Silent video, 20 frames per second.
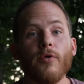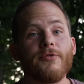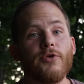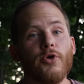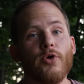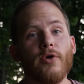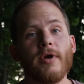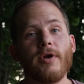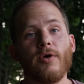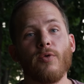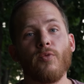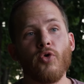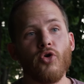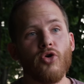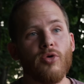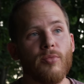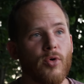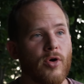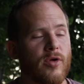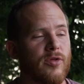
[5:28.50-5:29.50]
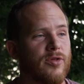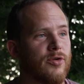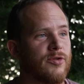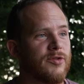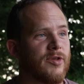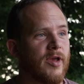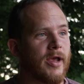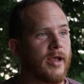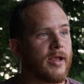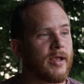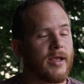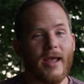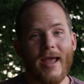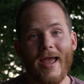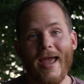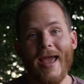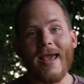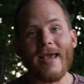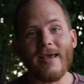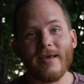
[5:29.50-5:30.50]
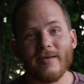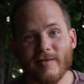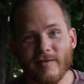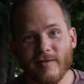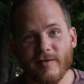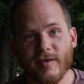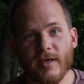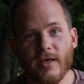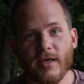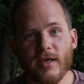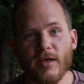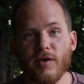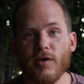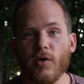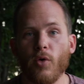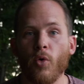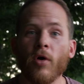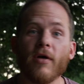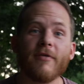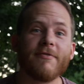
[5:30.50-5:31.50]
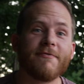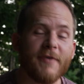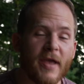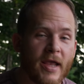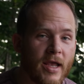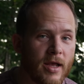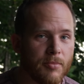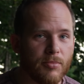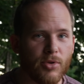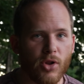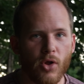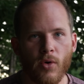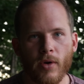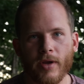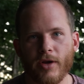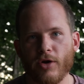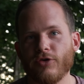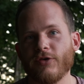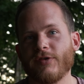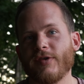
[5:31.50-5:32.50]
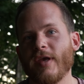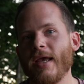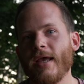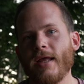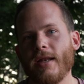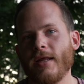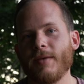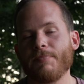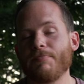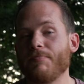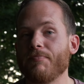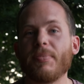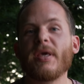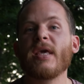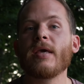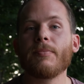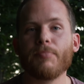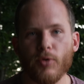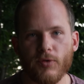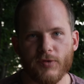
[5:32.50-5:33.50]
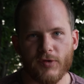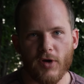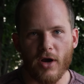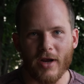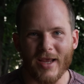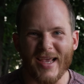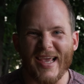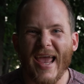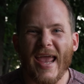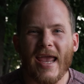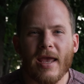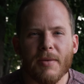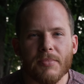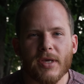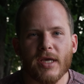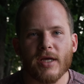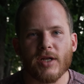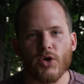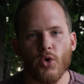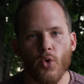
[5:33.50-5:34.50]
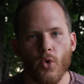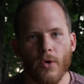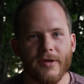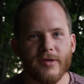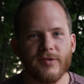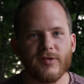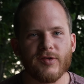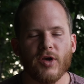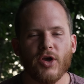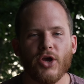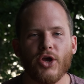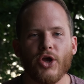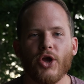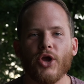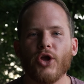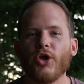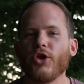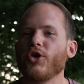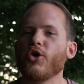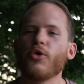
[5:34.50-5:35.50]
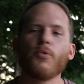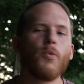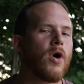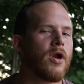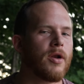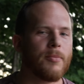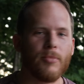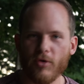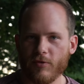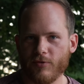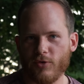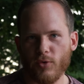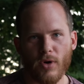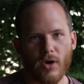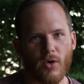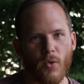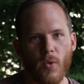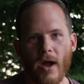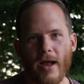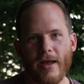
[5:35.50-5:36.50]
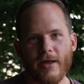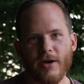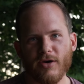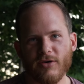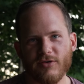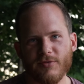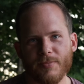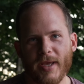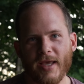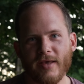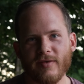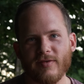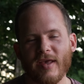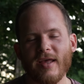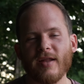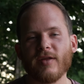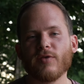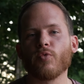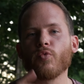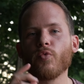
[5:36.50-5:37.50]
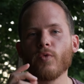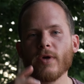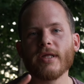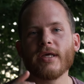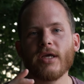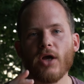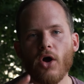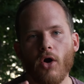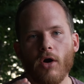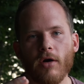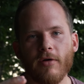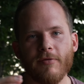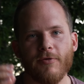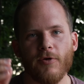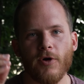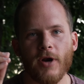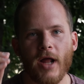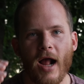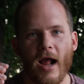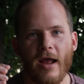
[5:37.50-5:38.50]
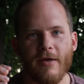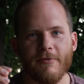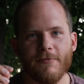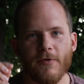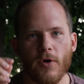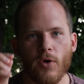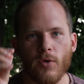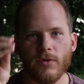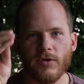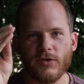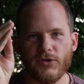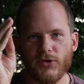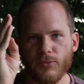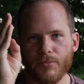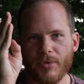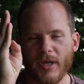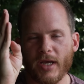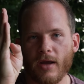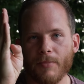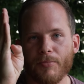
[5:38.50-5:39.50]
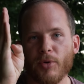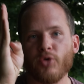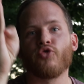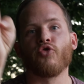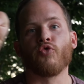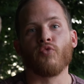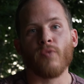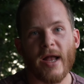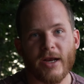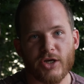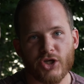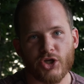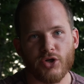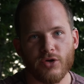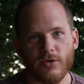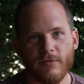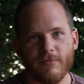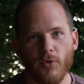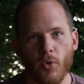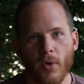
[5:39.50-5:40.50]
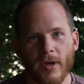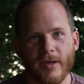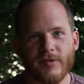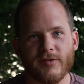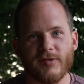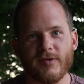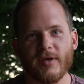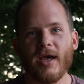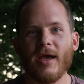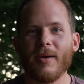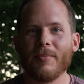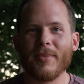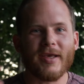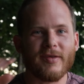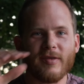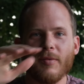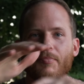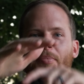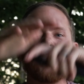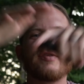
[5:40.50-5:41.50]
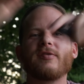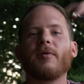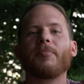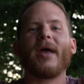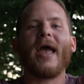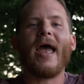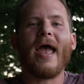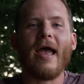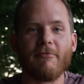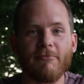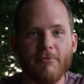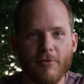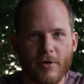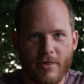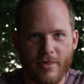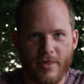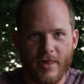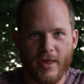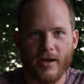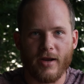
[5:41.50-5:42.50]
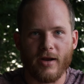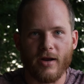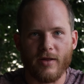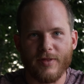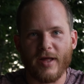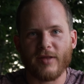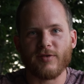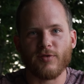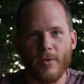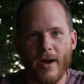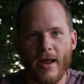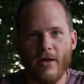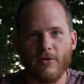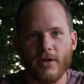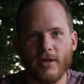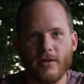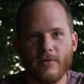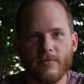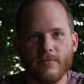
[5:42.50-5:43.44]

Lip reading: if you're in a room where there's like AC or a fan blowing or just any people talking, ambient noise, you want to move to a quieter space. It is really hard for an iPhone to pick up a directional voice because it picks up everything that's around it.